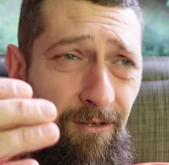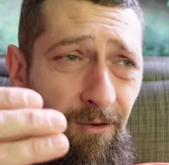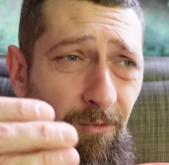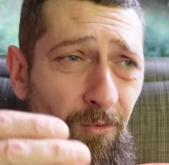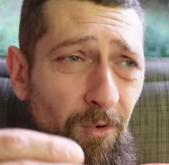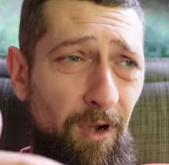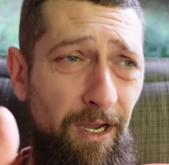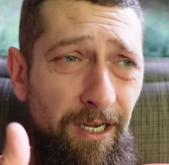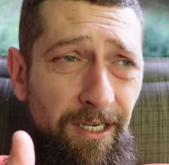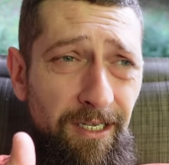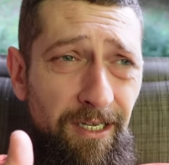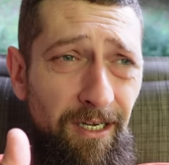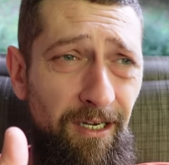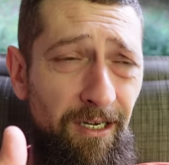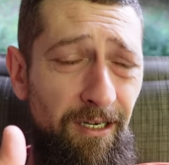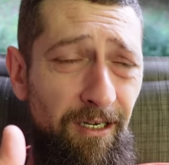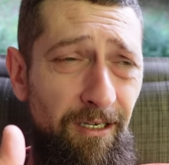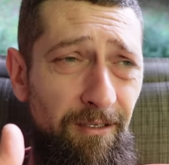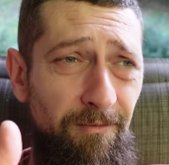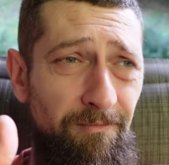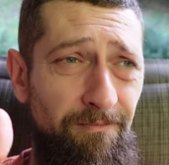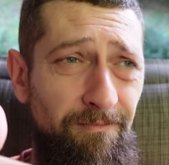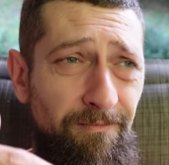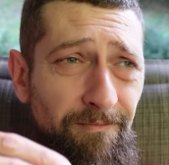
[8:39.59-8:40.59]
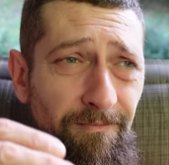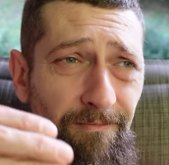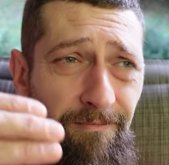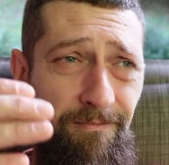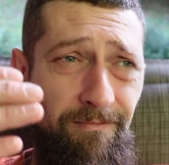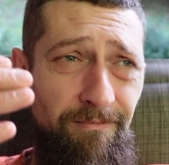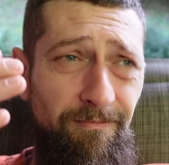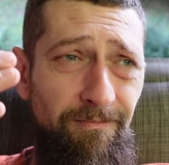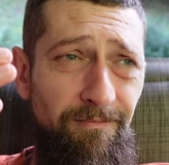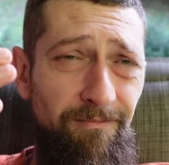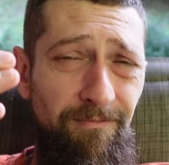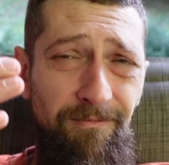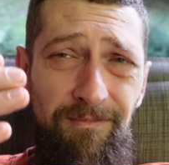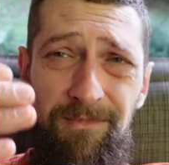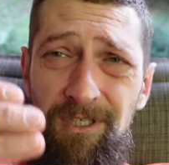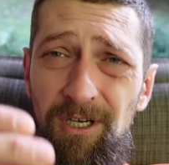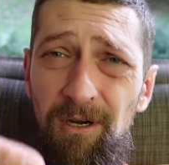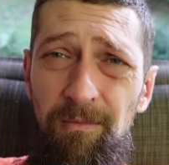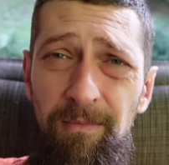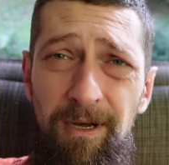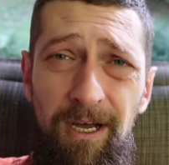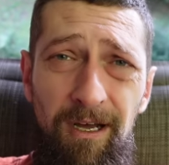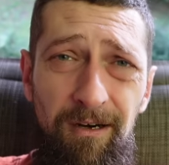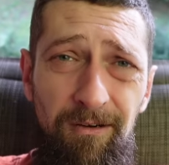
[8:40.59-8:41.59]
Wake up,
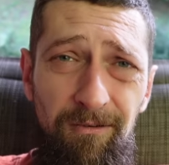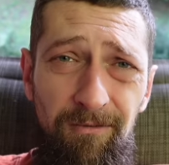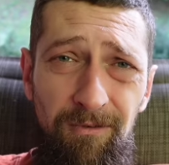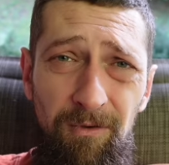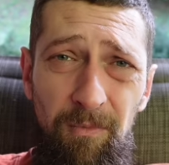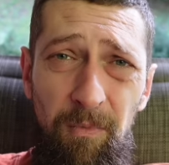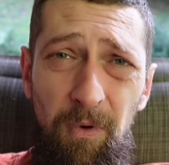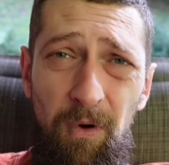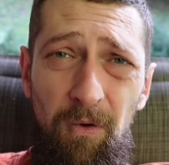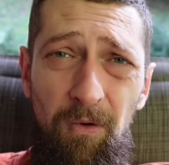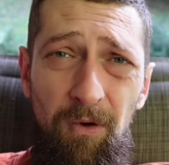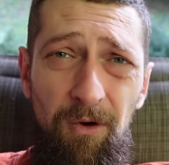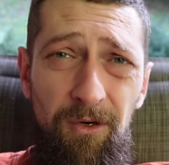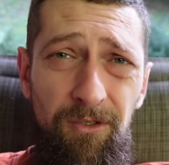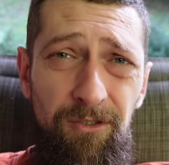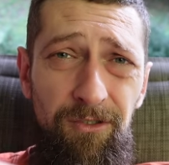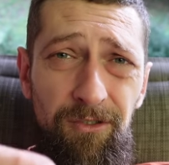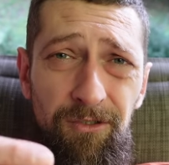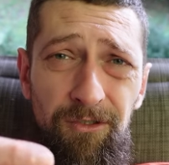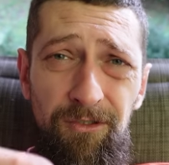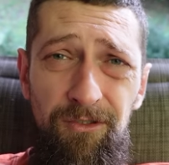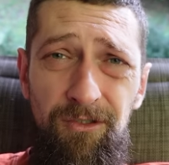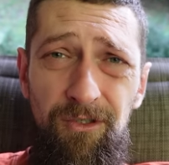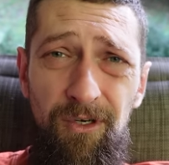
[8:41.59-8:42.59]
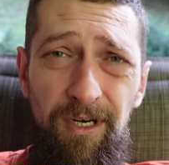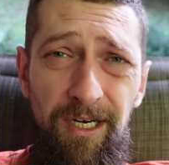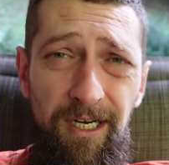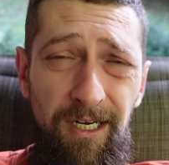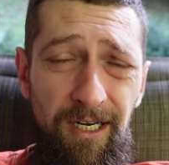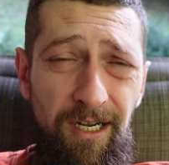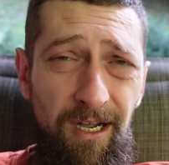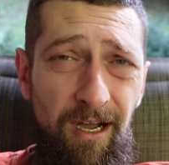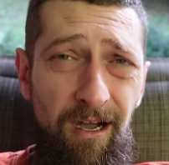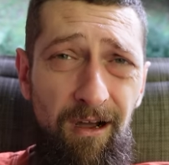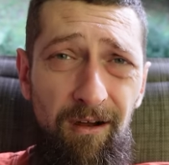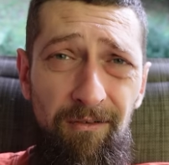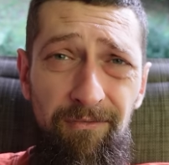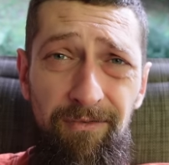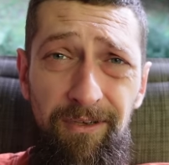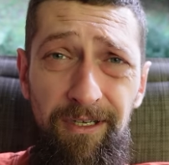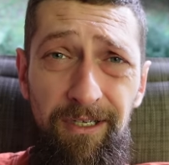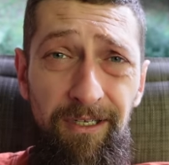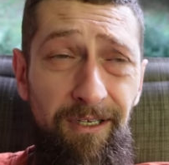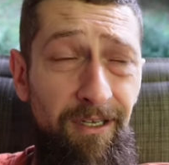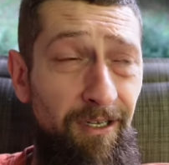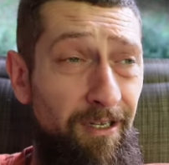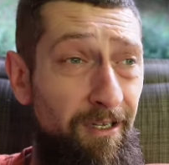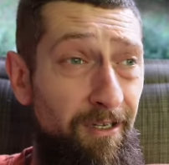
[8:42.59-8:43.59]
come out on the porch, drink
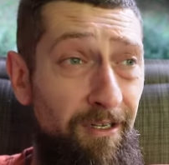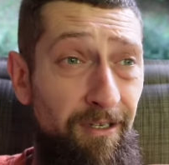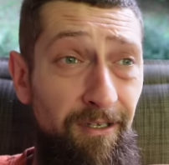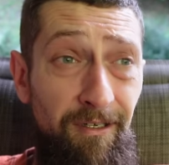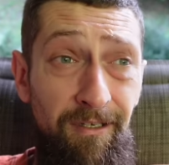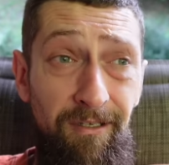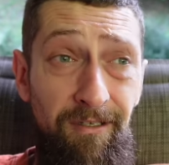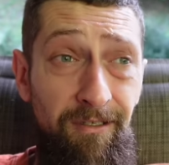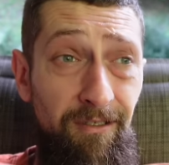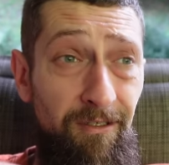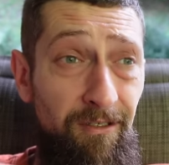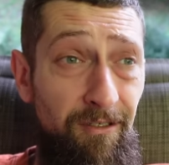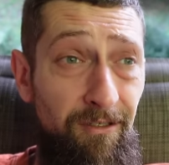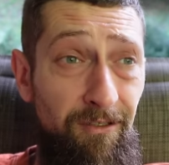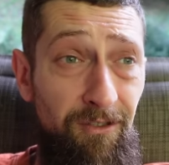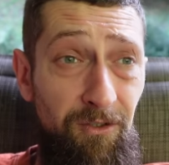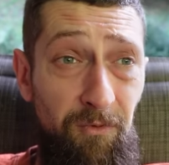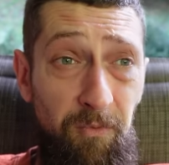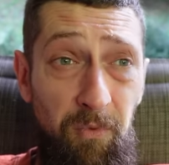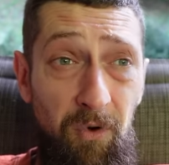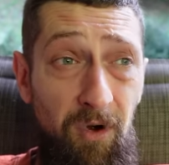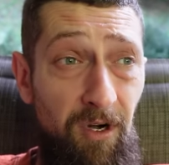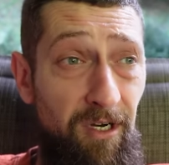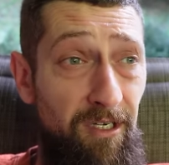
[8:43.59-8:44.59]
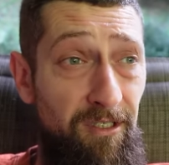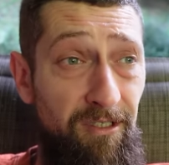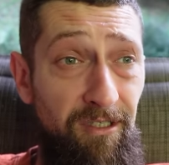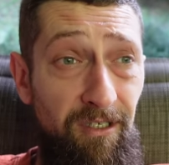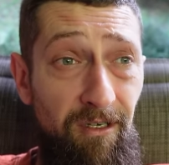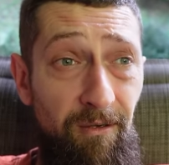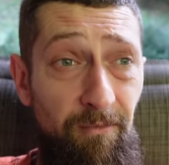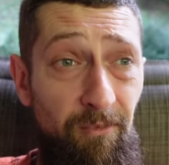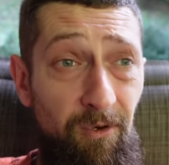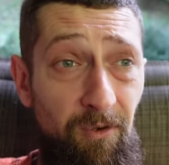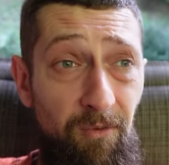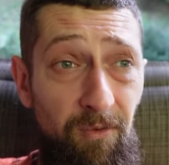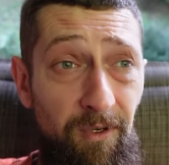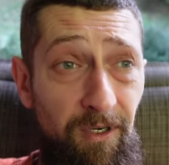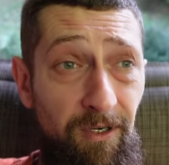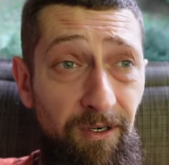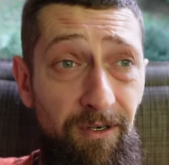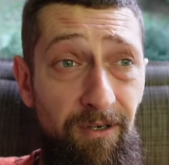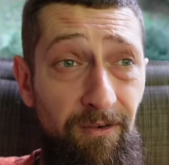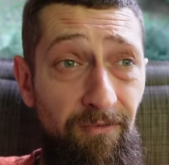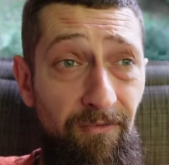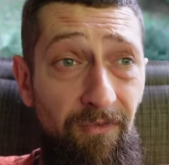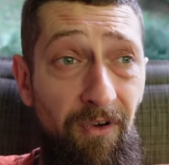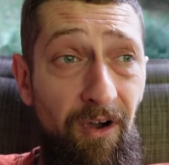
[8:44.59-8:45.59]
coffee, spring, summer,
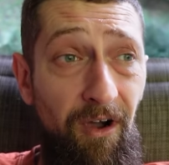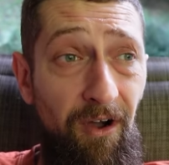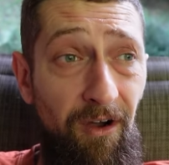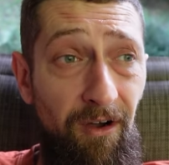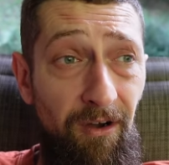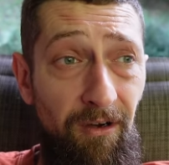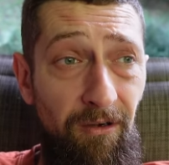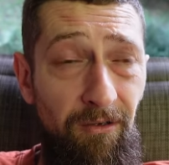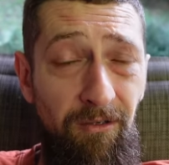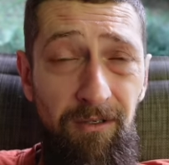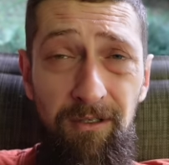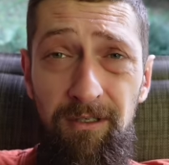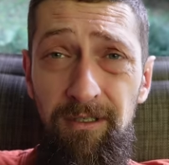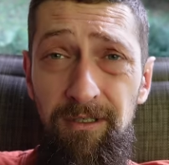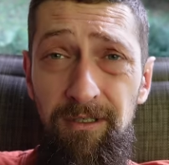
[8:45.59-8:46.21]
winter, and fall,